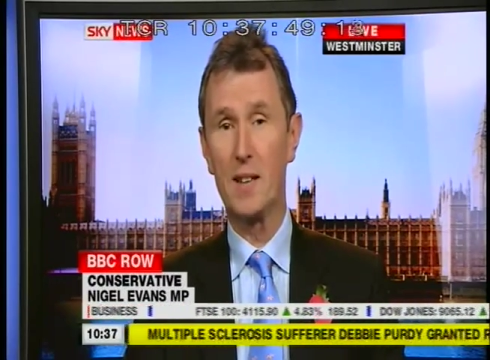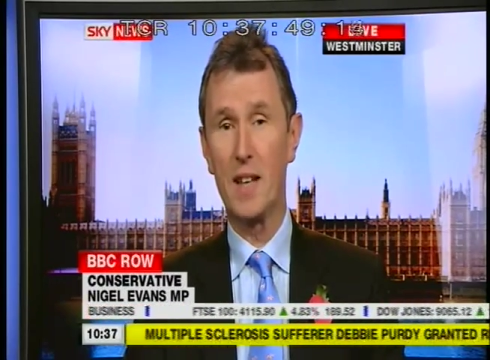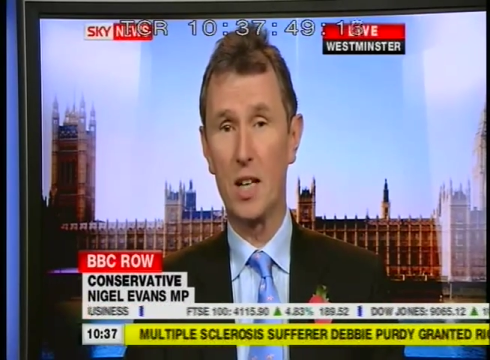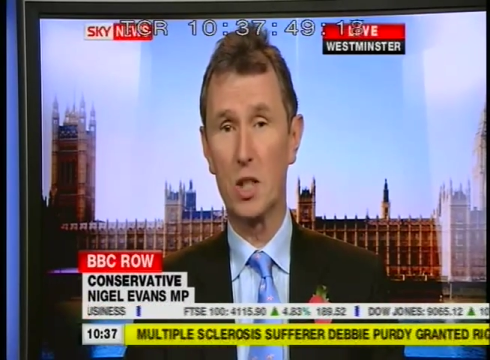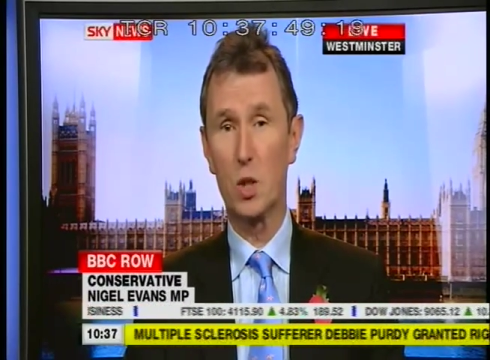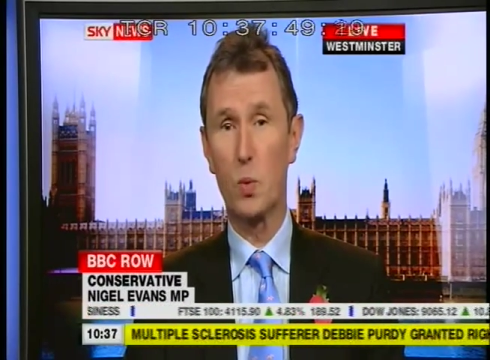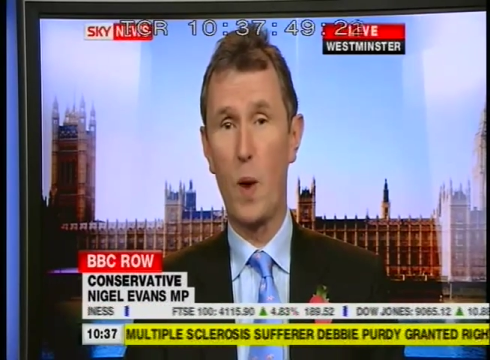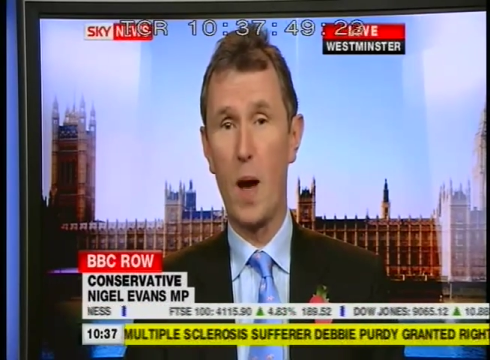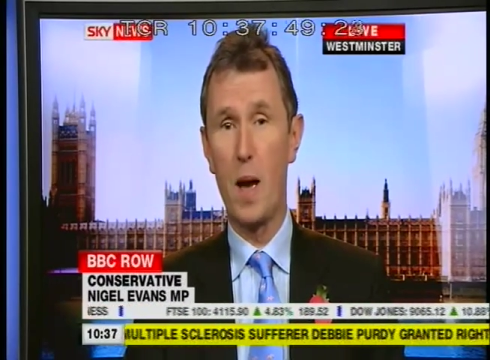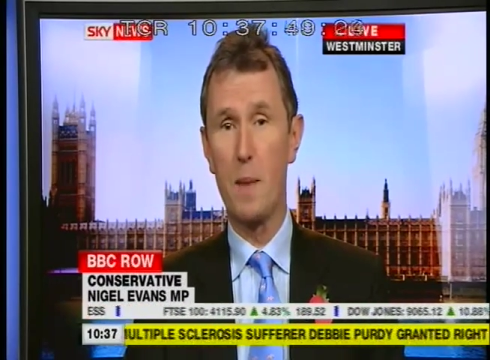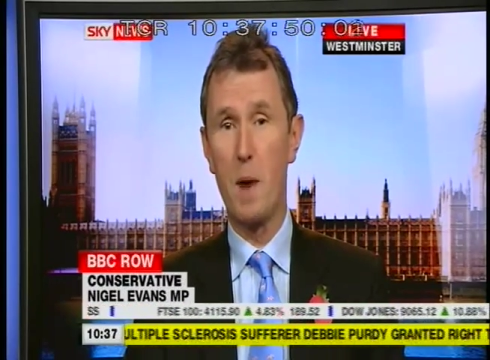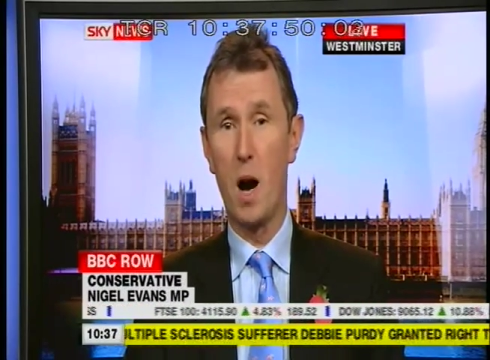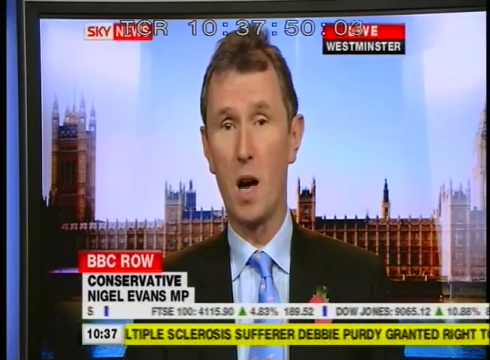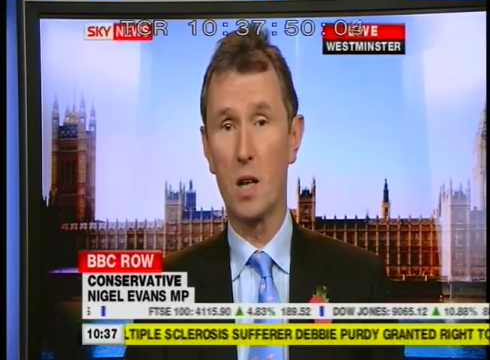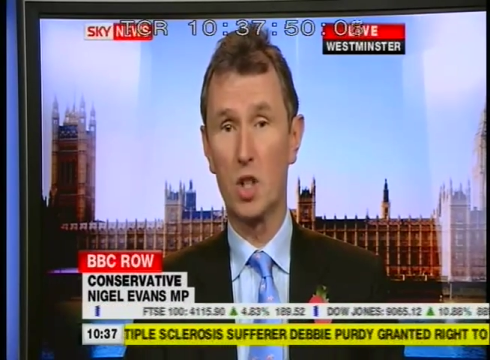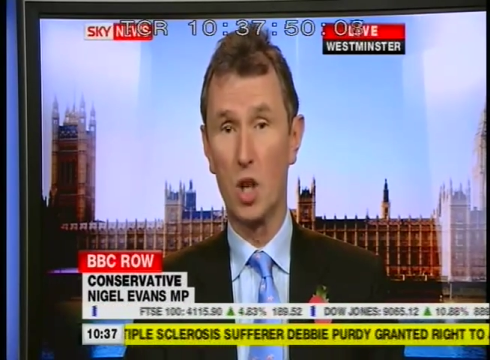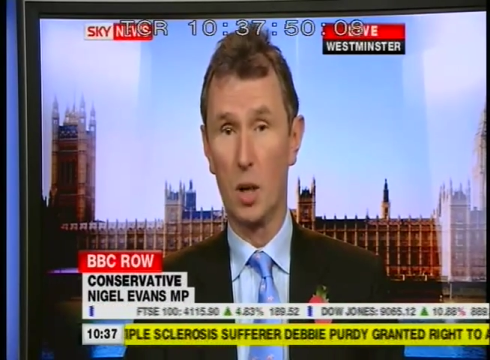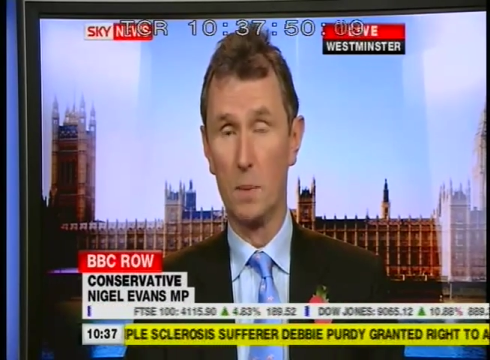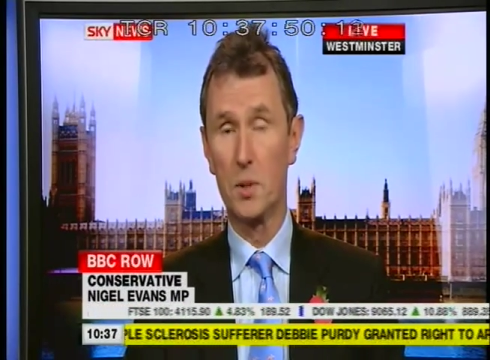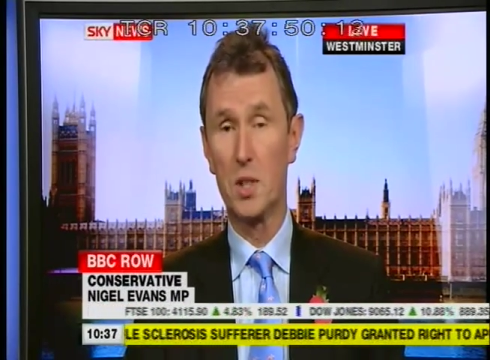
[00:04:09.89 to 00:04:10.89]
and that's where
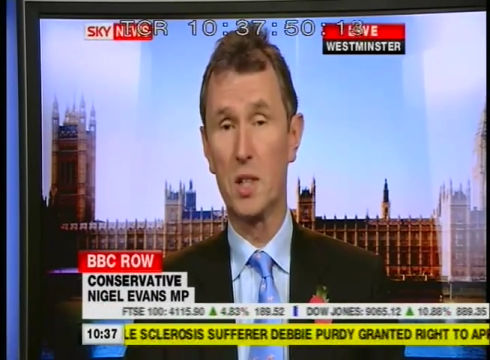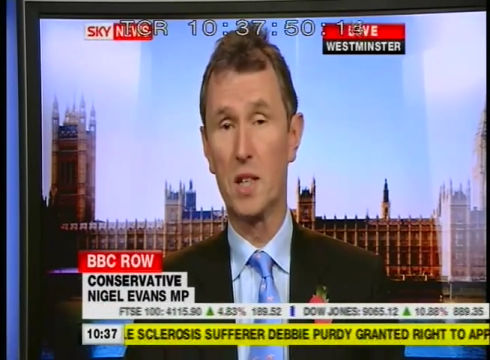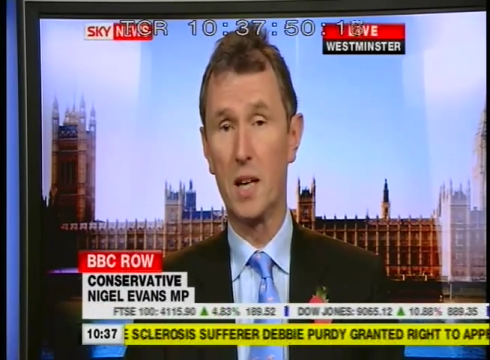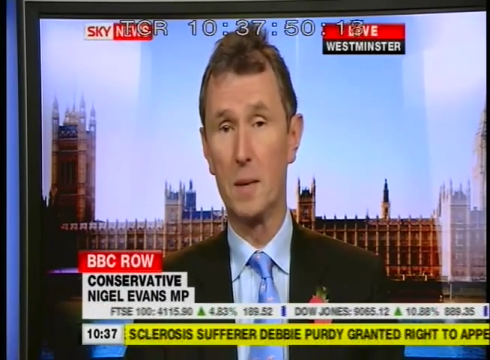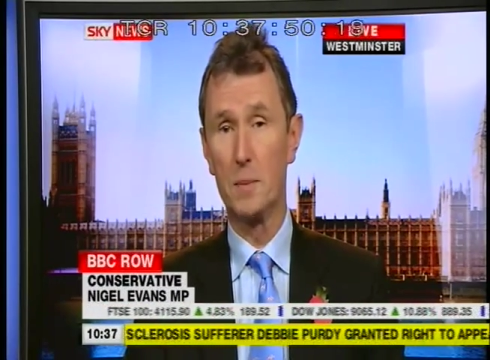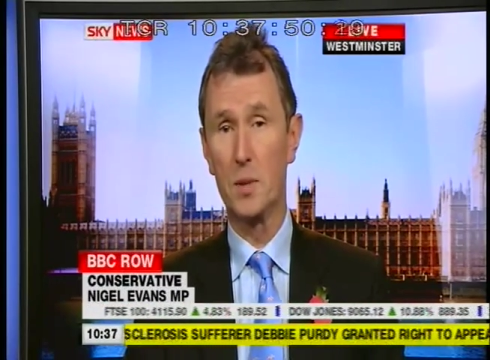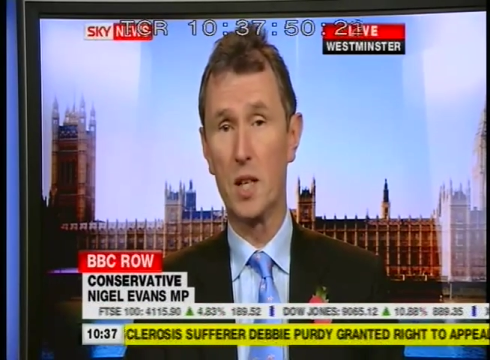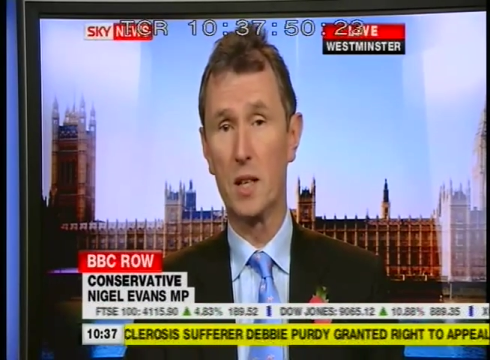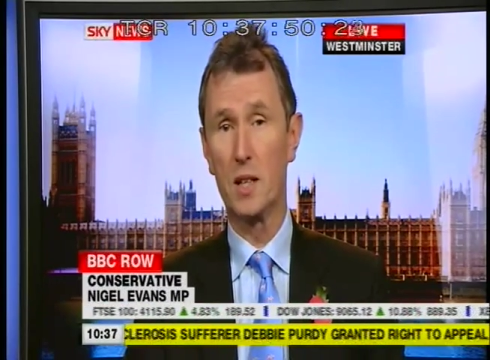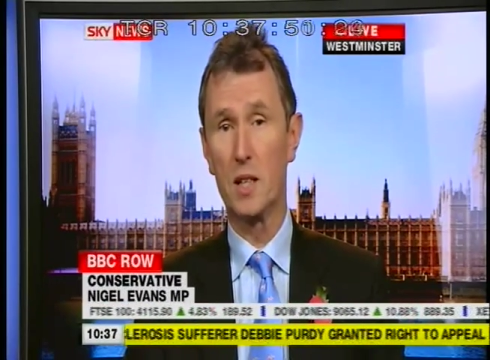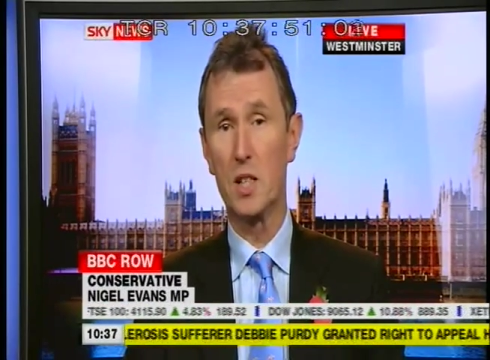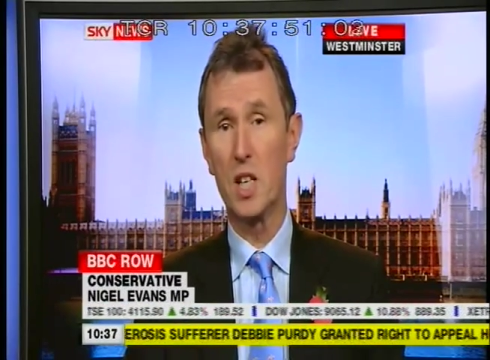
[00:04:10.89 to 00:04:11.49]
Mark Thompson comes in,